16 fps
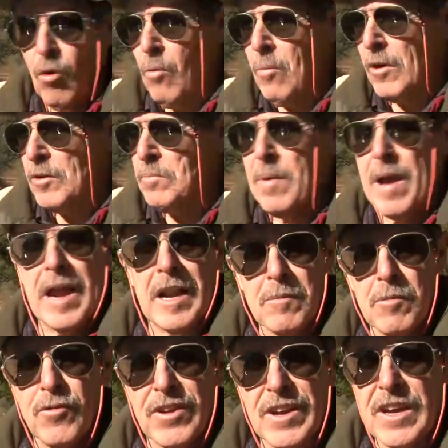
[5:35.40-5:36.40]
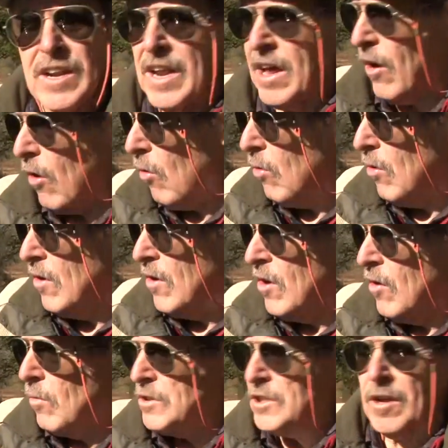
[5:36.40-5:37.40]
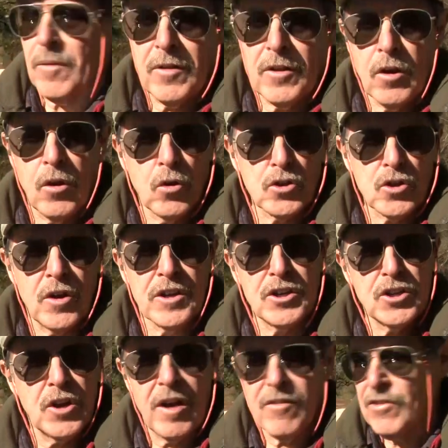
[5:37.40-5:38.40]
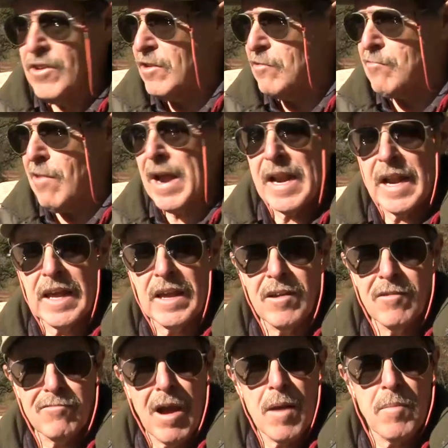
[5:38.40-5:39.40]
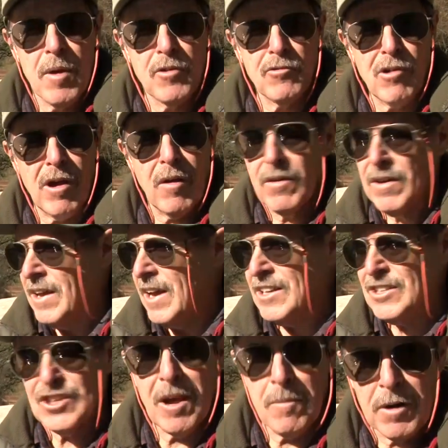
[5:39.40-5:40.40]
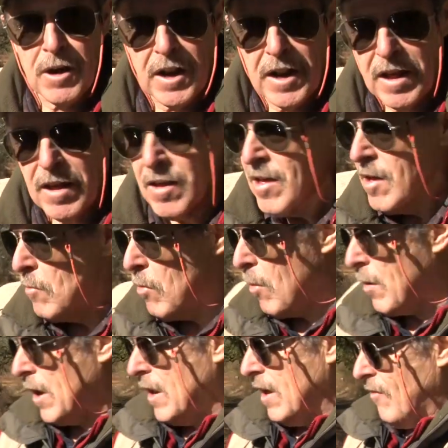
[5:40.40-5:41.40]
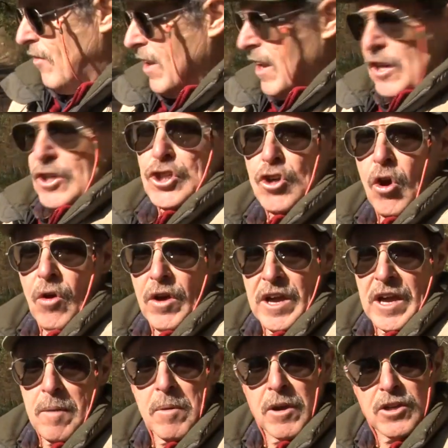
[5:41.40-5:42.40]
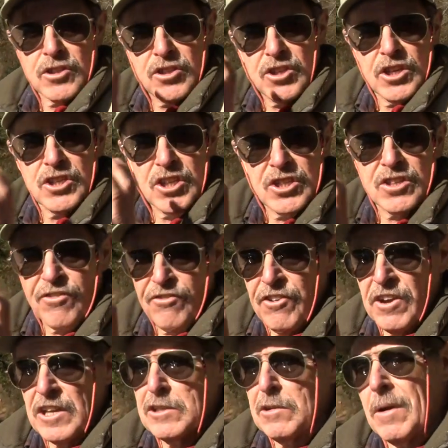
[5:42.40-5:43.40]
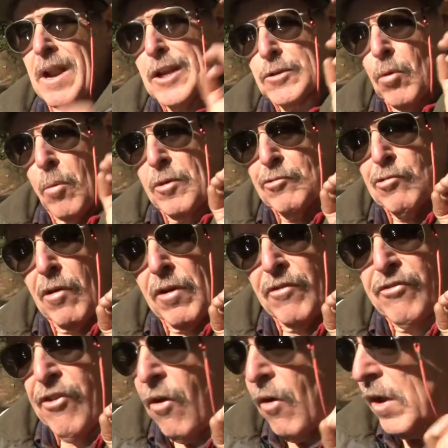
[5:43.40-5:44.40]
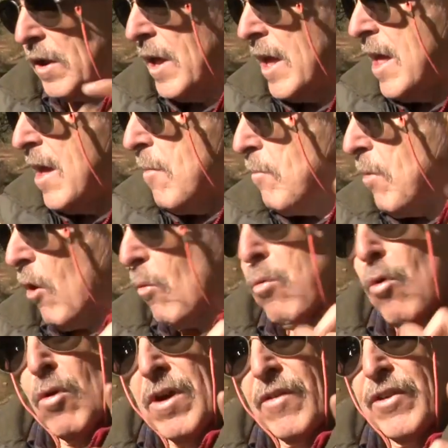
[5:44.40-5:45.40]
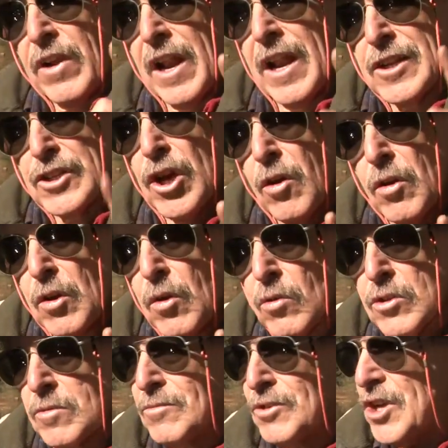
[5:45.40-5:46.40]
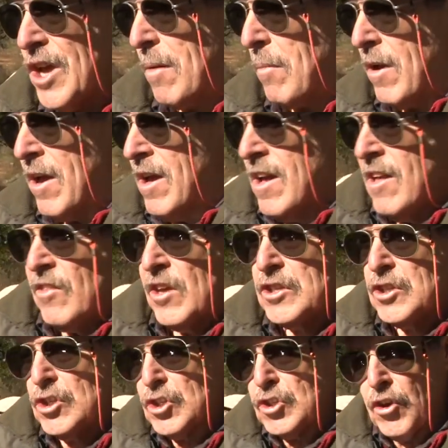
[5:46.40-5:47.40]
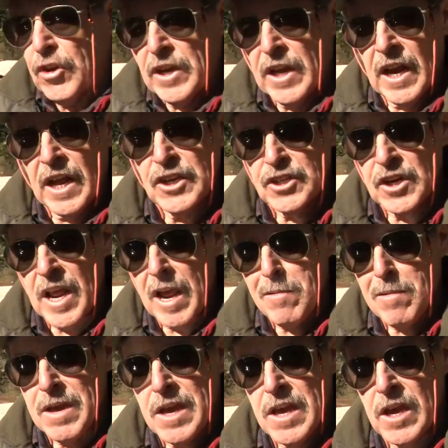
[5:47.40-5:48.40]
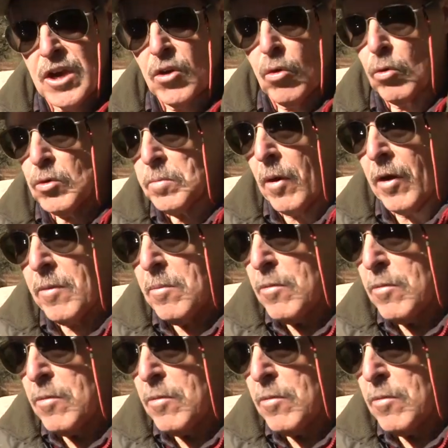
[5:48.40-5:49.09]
almost barely moving canal with something that looks like it should have railing, rainbow trout and salmon in it. But we're going to get a little shot here because this is a feature and that's what we're trying to find. But I will give you a little totally awesome tip. There's a circulation area here caused by the